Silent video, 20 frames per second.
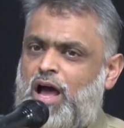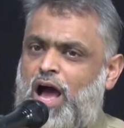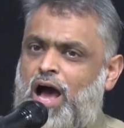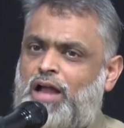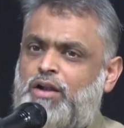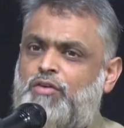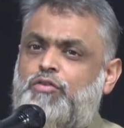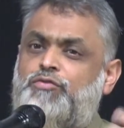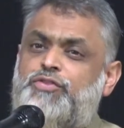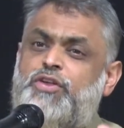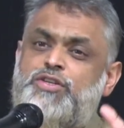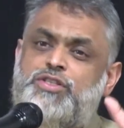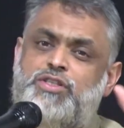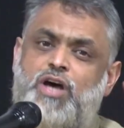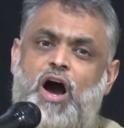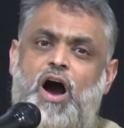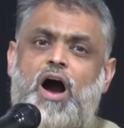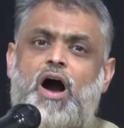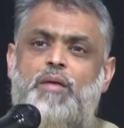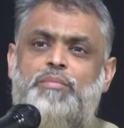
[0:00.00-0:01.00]
And of the
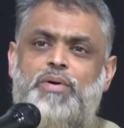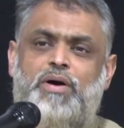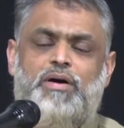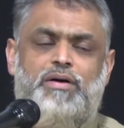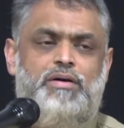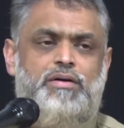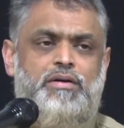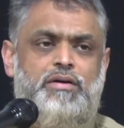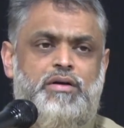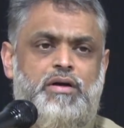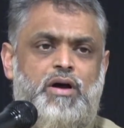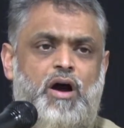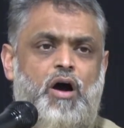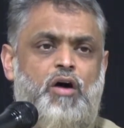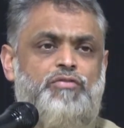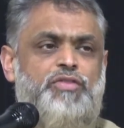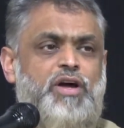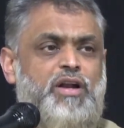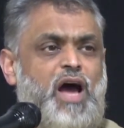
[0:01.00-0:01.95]
Sahaba, of the